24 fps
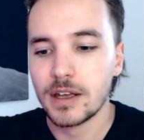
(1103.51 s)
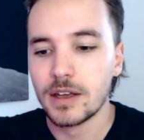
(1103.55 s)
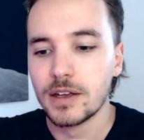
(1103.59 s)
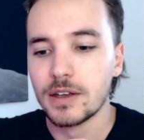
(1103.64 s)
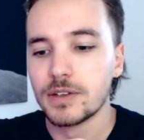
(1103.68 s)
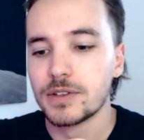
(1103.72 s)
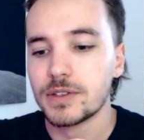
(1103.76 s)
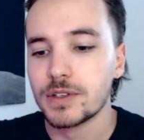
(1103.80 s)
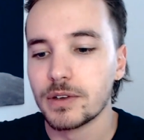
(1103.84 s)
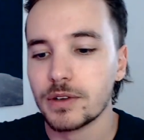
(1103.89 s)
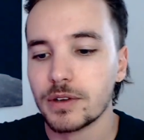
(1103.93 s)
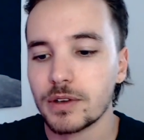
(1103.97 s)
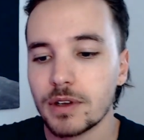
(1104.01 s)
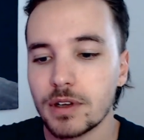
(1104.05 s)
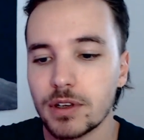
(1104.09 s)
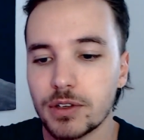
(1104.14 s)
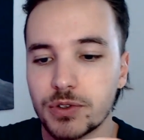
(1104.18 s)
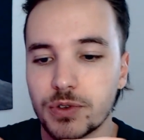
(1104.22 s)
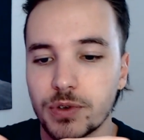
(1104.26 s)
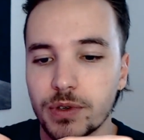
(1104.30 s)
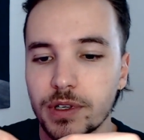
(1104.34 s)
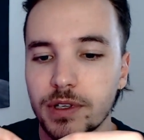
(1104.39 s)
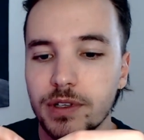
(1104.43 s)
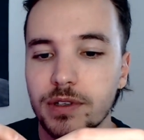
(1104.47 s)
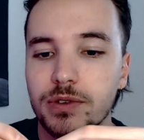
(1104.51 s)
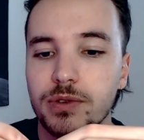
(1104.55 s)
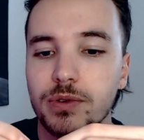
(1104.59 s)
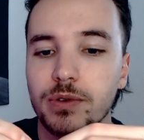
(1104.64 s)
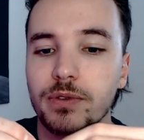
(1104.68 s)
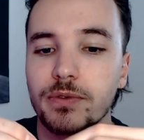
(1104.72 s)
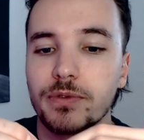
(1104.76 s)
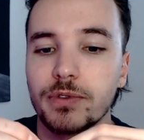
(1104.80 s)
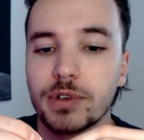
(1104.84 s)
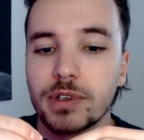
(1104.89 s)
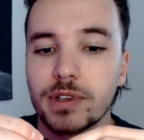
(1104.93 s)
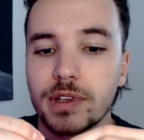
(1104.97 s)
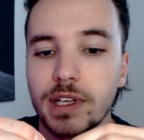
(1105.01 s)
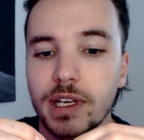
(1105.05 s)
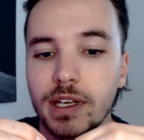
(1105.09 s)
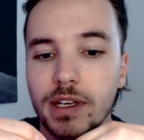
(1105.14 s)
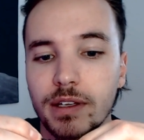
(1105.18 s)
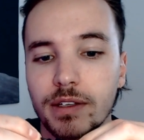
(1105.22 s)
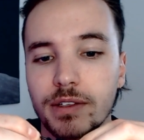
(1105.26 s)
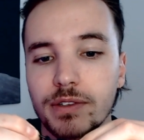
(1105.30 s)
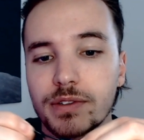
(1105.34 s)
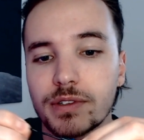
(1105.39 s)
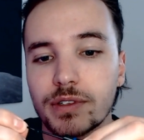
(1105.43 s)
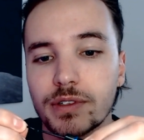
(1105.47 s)
So a trick to avoid that
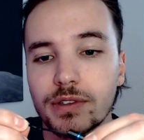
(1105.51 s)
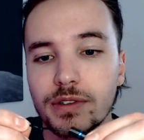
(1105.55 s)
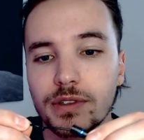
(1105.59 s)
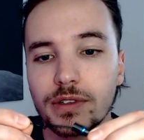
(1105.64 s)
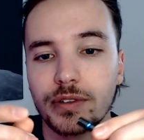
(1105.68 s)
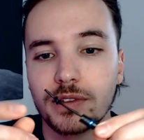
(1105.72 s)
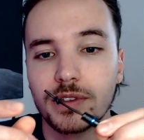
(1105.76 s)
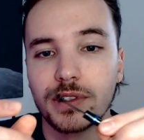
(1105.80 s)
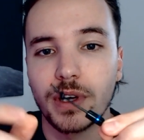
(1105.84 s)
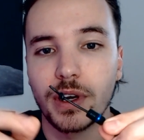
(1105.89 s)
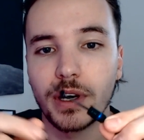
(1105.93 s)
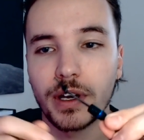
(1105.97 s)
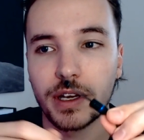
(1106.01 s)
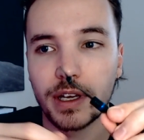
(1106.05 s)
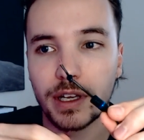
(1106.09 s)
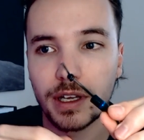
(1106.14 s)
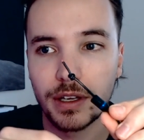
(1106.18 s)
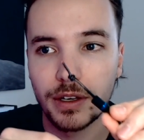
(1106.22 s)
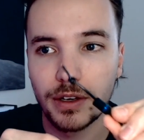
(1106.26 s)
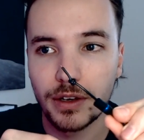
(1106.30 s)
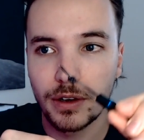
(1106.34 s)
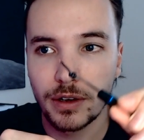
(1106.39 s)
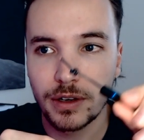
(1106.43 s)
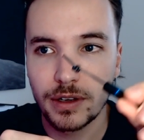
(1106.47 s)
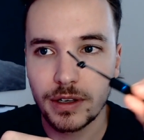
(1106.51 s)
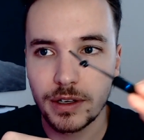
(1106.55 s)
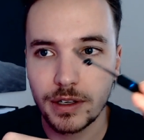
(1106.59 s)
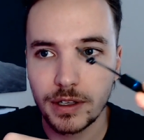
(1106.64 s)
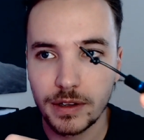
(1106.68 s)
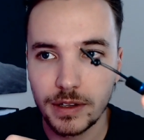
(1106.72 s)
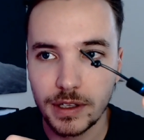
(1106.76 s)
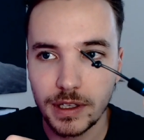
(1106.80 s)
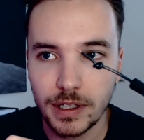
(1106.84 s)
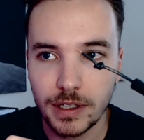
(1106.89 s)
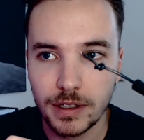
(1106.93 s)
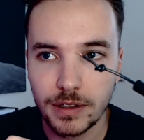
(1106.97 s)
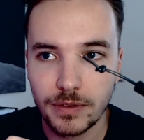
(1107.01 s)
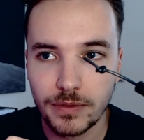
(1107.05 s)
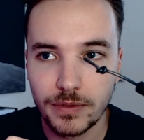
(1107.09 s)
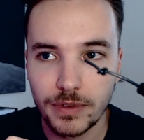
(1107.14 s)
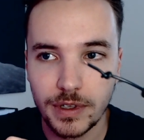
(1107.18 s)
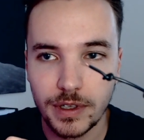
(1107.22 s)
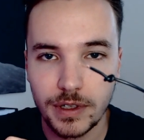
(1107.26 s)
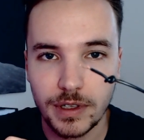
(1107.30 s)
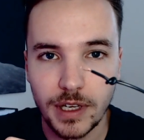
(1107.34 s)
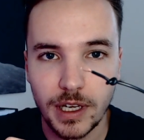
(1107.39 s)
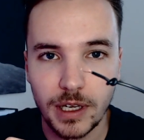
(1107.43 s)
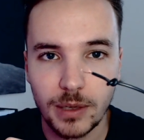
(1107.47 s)
is just to tie a knot in the end of the
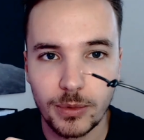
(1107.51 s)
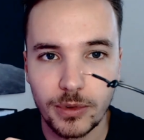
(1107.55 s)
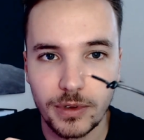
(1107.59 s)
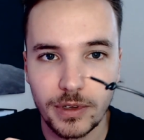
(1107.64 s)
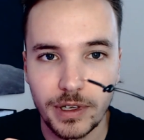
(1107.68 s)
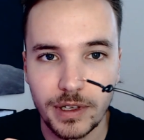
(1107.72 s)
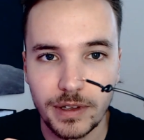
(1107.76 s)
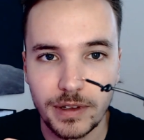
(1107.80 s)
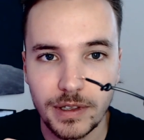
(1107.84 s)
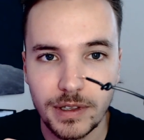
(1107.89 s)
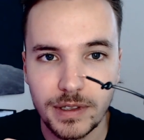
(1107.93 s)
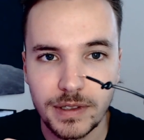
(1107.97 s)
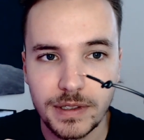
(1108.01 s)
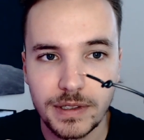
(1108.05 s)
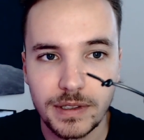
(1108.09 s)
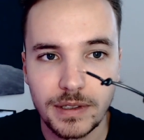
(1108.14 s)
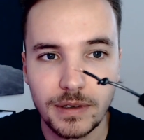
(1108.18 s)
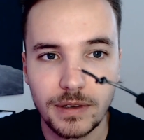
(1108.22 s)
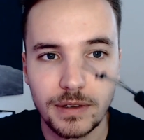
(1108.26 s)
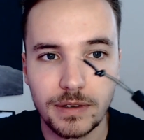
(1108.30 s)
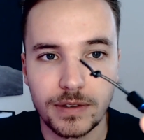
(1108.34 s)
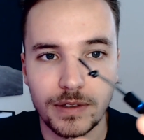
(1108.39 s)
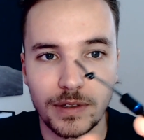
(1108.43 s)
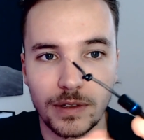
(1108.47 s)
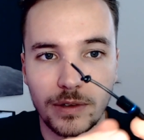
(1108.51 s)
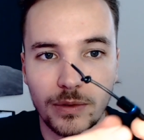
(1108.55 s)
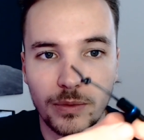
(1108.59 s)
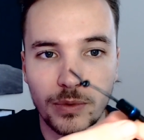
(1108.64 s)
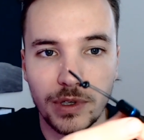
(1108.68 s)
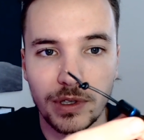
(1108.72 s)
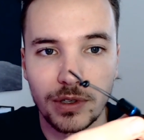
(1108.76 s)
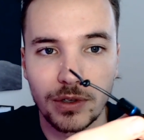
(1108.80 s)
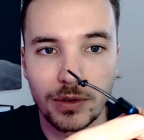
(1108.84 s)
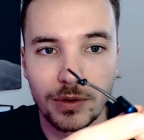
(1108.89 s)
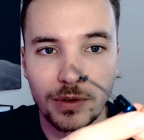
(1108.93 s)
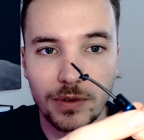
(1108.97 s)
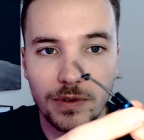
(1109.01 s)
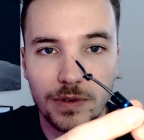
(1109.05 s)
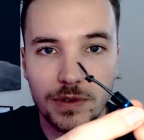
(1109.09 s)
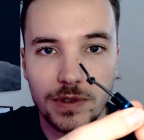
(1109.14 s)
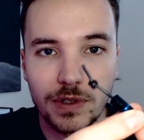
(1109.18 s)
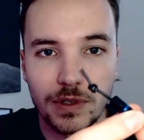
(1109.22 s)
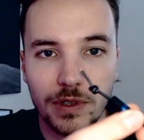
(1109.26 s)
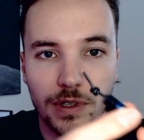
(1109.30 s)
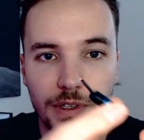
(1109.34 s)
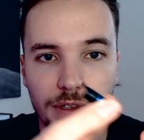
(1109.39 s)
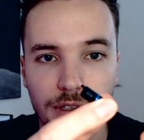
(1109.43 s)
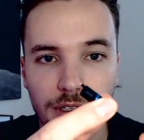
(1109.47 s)
cable like this, so that when you
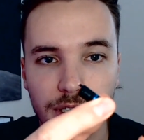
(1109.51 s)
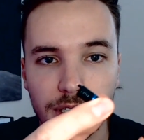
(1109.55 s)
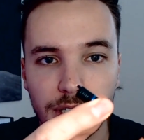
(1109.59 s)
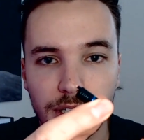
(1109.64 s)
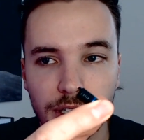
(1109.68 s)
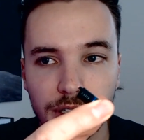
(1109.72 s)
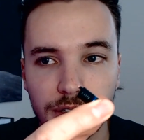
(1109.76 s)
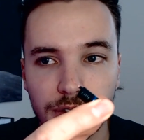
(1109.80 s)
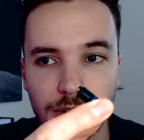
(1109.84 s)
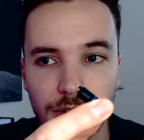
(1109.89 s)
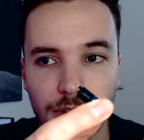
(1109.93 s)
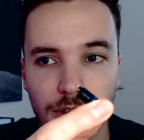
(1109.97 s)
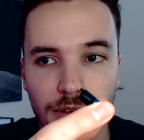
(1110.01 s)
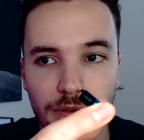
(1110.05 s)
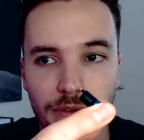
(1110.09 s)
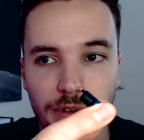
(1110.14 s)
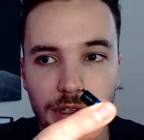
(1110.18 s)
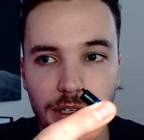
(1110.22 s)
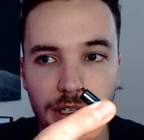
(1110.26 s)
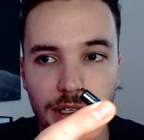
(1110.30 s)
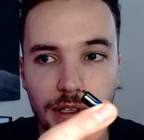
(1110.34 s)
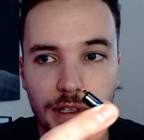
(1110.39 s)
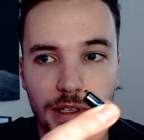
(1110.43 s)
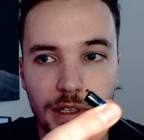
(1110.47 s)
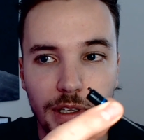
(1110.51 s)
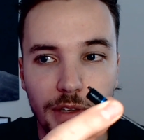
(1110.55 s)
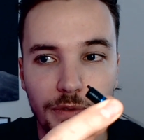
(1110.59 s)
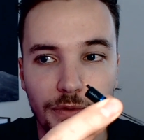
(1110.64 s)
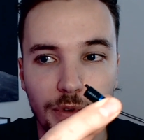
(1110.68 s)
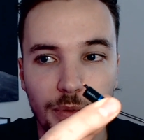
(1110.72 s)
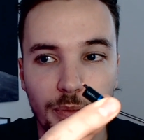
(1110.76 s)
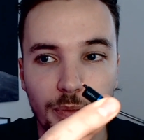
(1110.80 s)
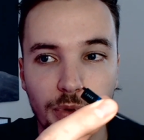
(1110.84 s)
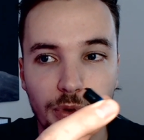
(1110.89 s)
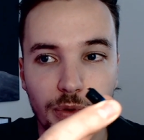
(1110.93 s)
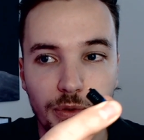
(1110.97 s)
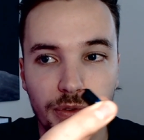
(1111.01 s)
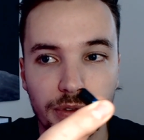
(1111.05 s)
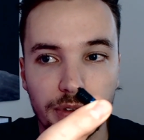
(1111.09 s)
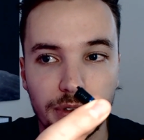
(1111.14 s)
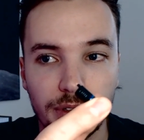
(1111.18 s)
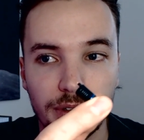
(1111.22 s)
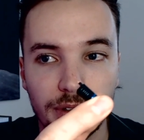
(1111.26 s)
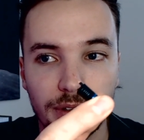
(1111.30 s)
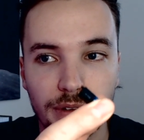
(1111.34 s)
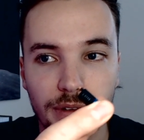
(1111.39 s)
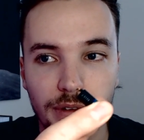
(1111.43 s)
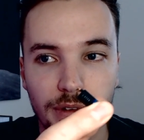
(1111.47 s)
slide the connector over there, if you pull
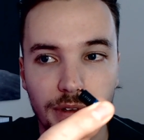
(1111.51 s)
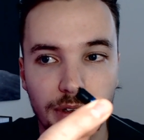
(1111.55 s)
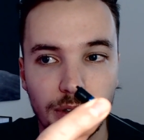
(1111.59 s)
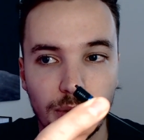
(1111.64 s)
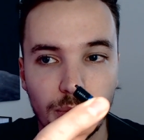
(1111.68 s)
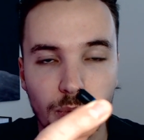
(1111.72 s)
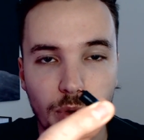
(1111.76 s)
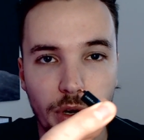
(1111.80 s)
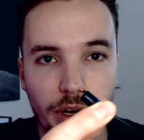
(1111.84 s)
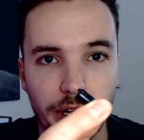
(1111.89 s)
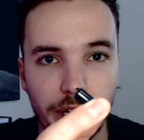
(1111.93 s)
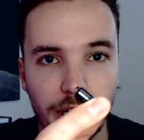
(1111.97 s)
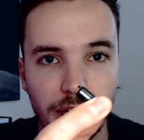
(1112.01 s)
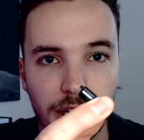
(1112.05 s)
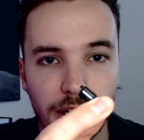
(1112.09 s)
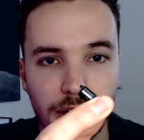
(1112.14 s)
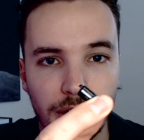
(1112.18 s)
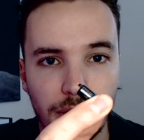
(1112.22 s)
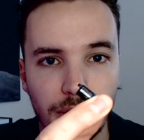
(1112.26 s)
the wire,